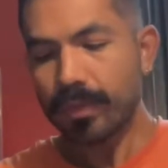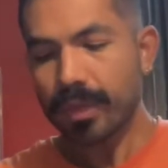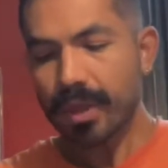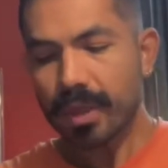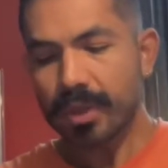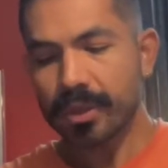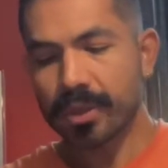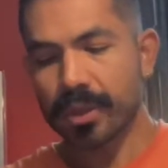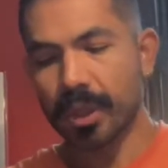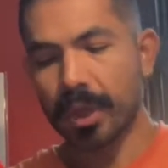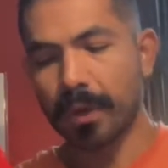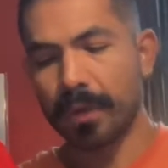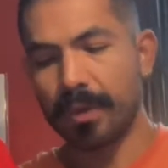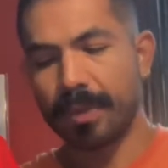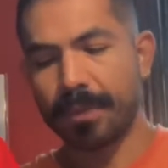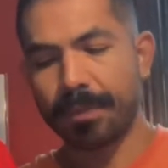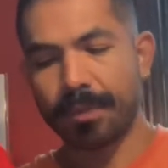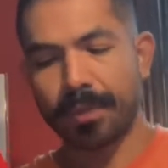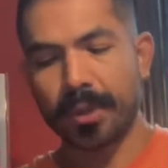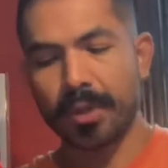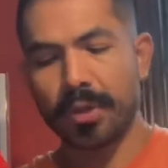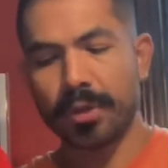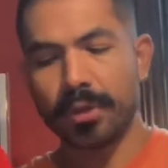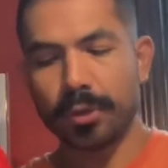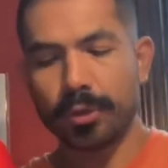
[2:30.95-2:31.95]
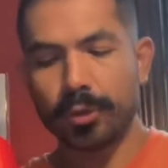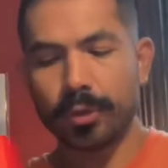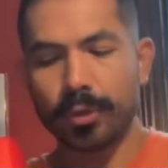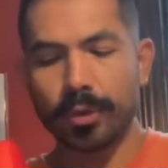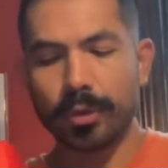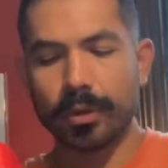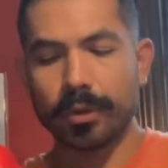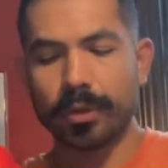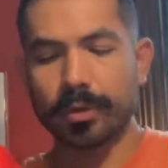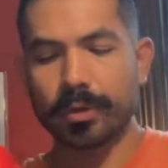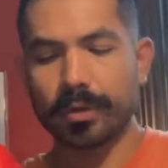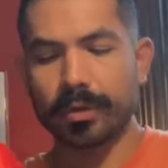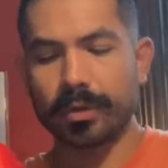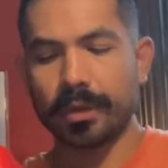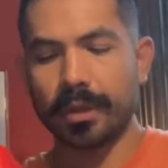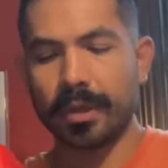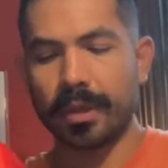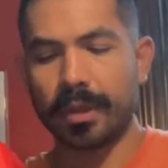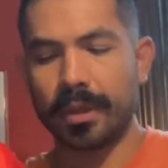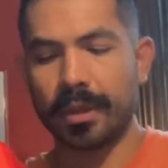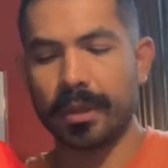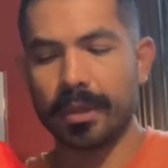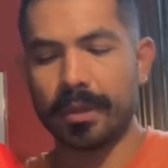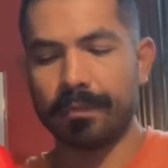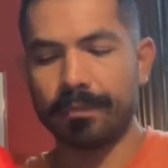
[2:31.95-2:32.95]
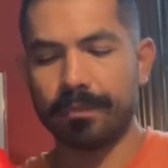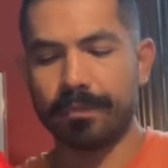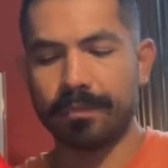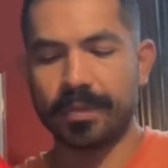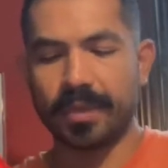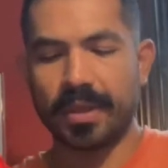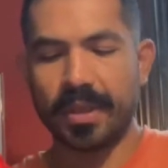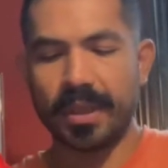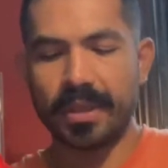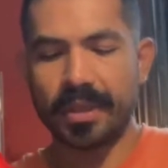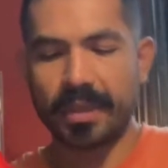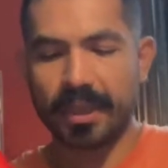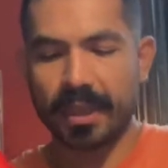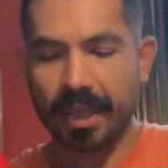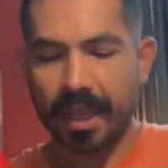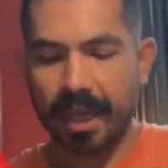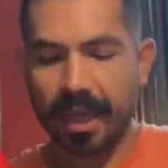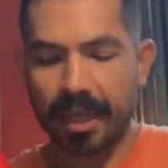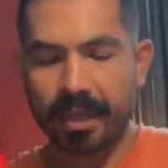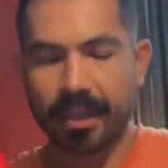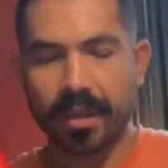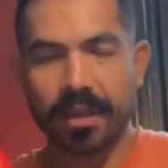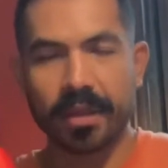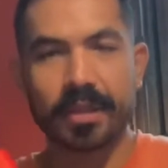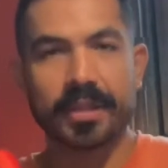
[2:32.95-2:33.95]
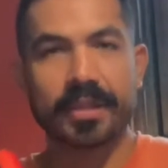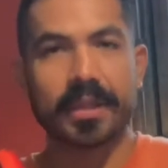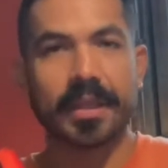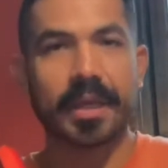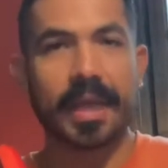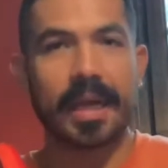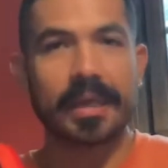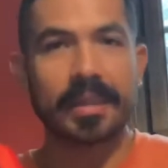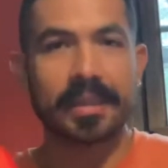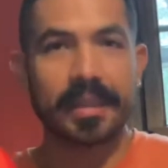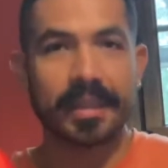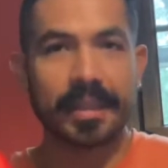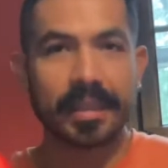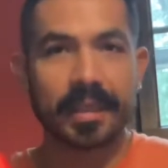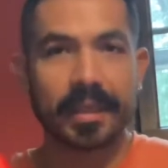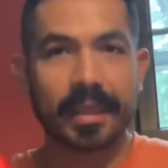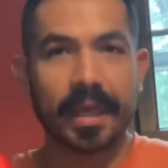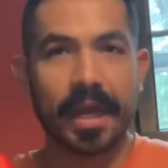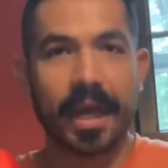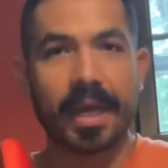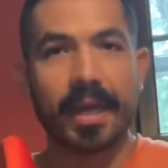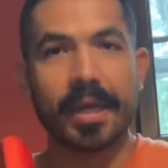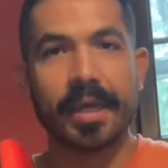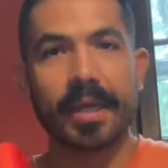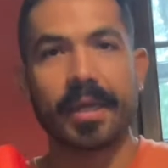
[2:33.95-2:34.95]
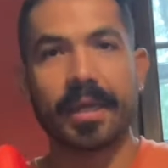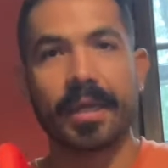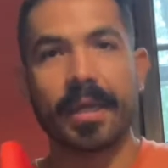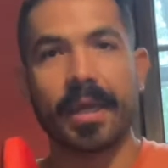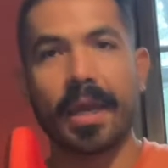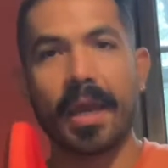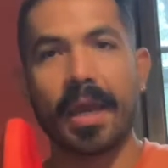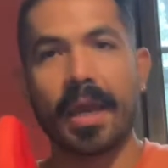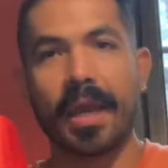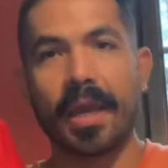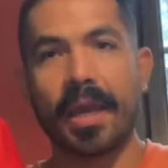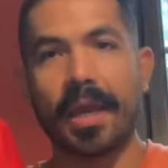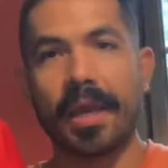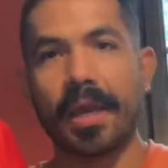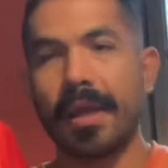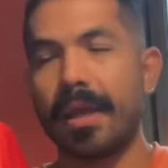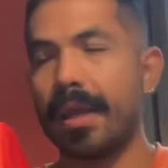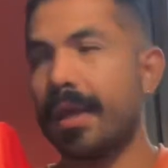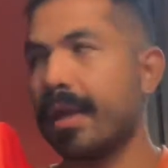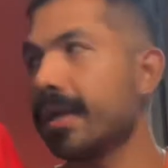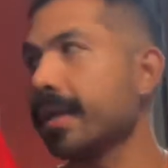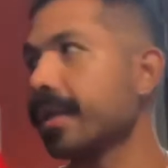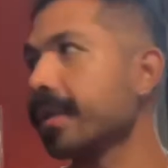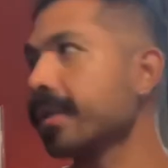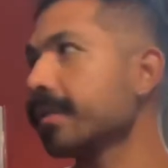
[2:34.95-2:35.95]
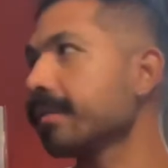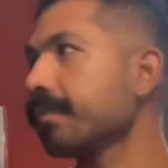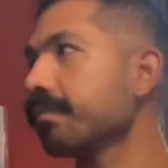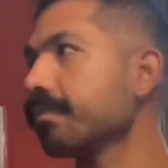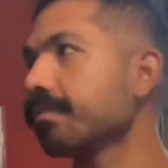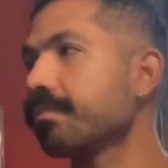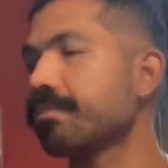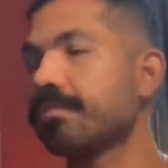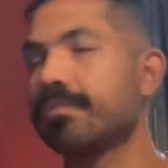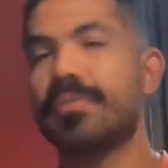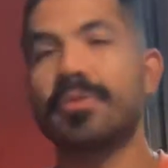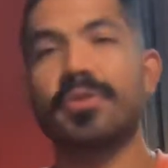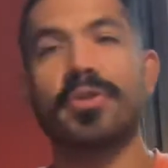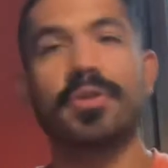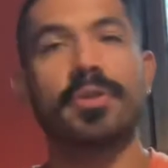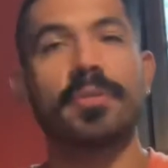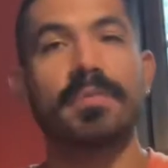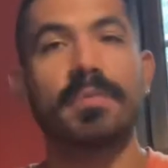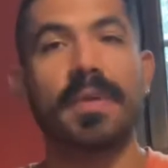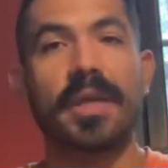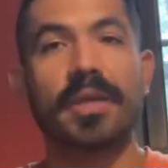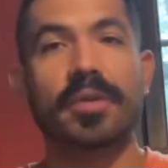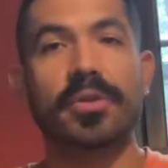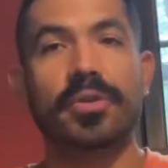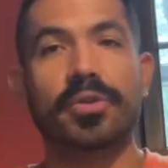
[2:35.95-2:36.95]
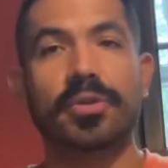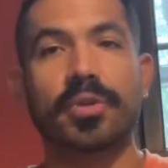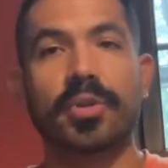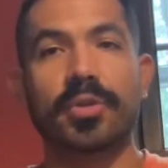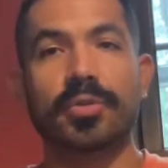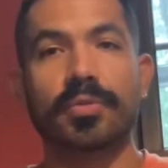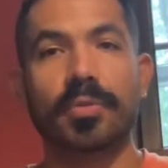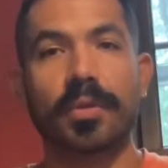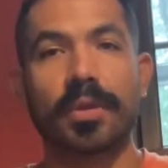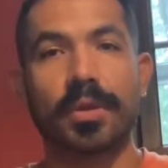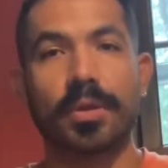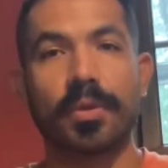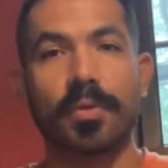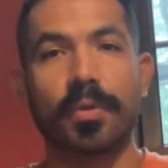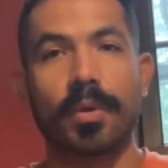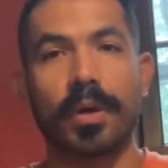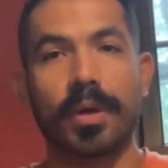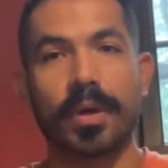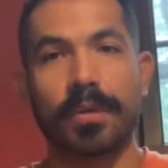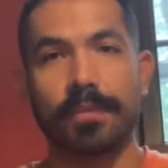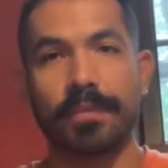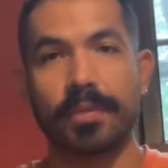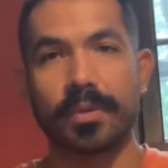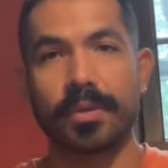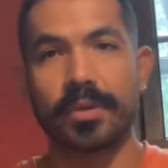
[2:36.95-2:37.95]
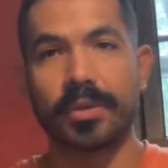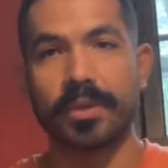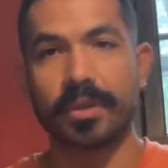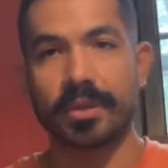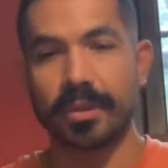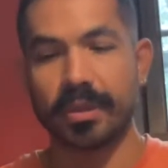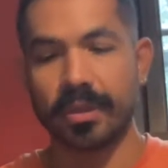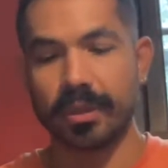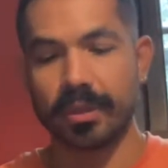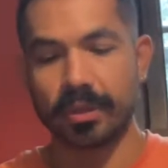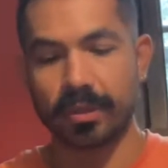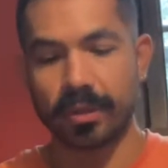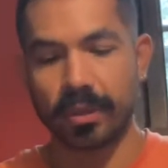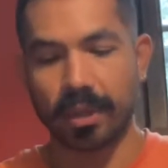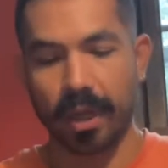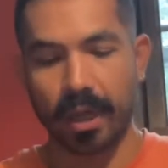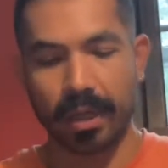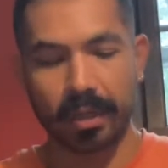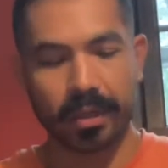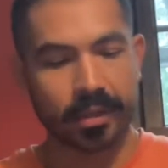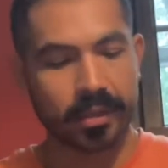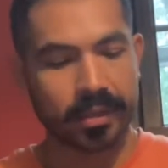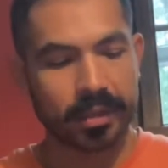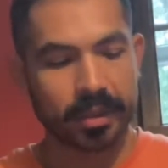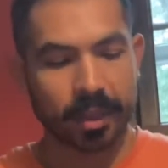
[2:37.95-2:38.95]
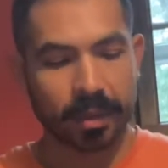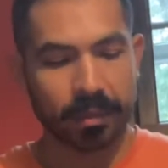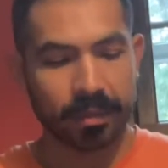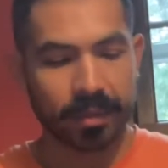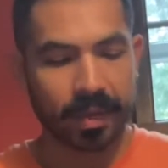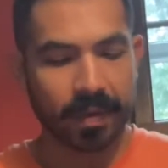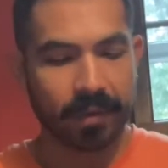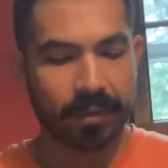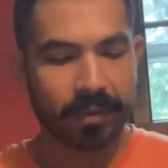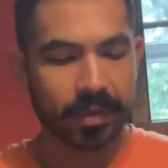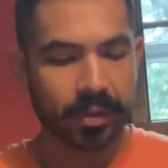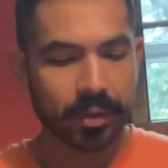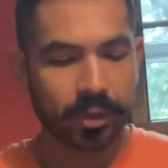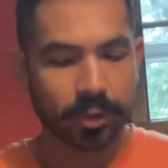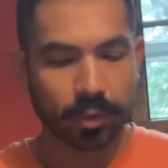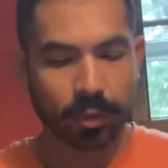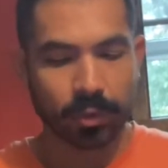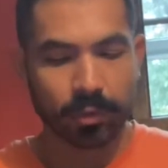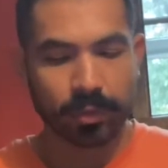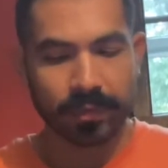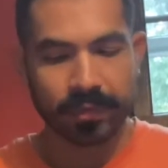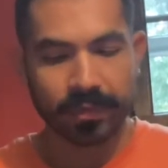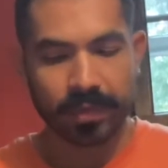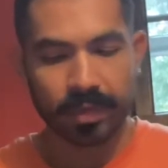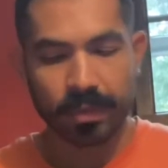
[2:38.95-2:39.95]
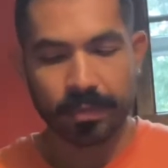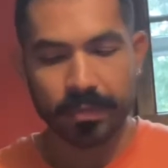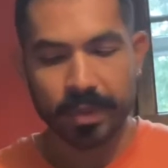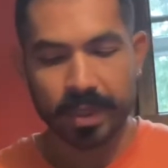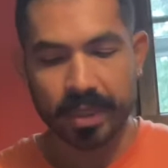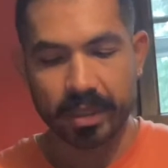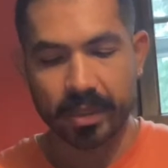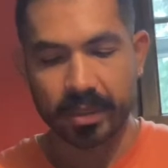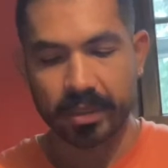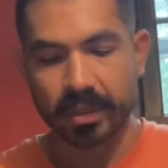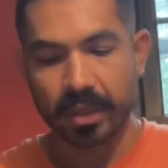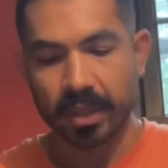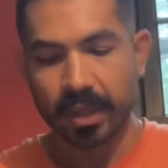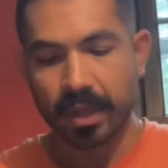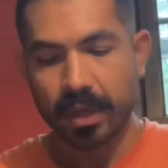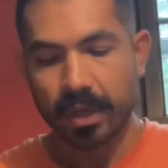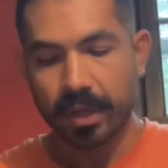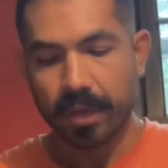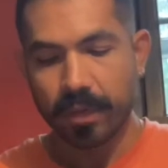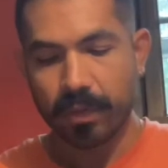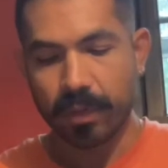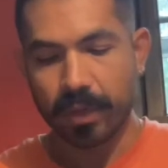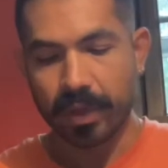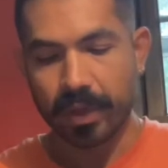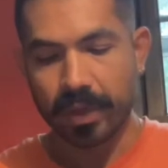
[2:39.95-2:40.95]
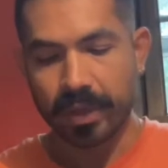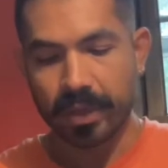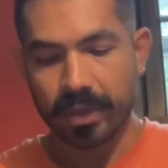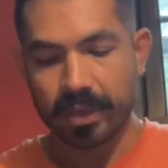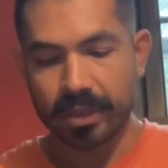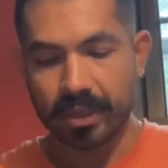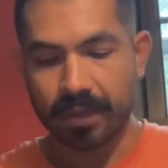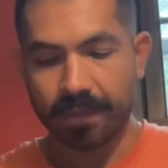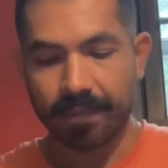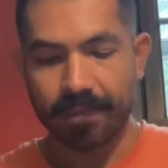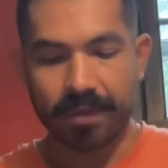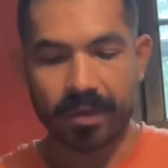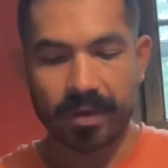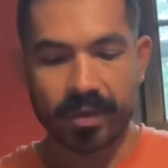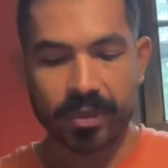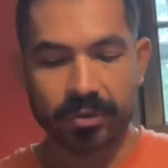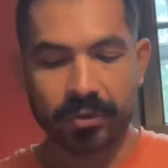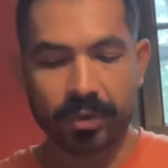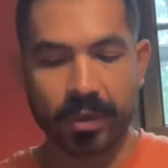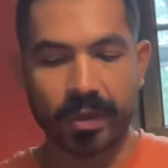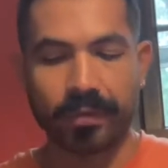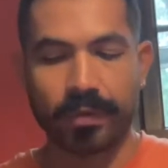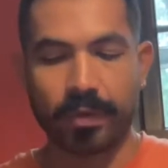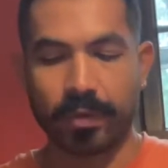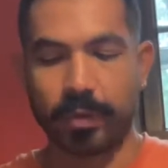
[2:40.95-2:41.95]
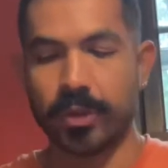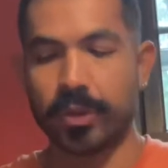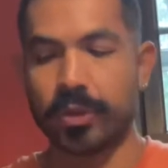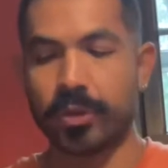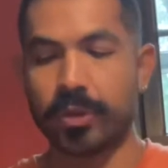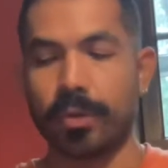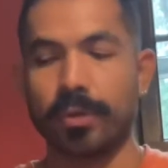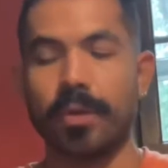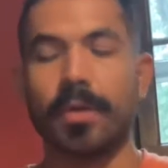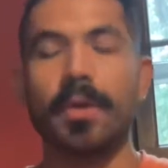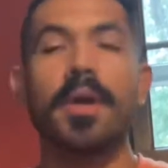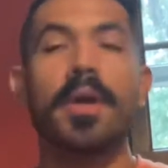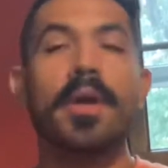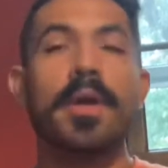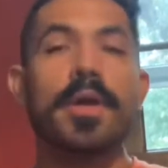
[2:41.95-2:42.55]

So per usual, things I like, things that I didn't like, and you make your choice whether you want to purchase this or not. This is going to be a very short review because really this is a very straightforward shoe.